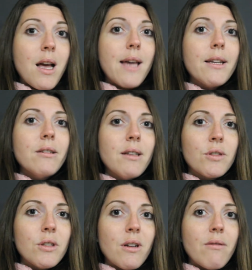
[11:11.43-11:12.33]
And I don't have
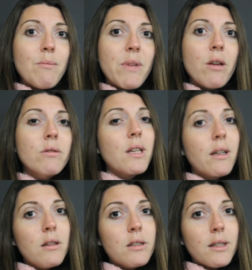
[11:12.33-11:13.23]
to do it around my own
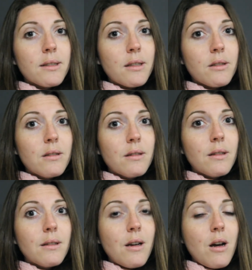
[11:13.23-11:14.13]
psychology session
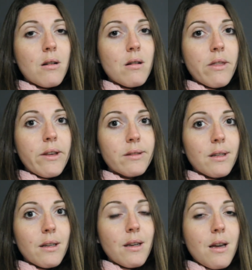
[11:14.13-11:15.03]
on
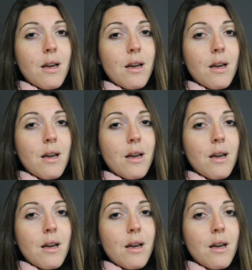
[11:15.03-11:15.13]
Thursday.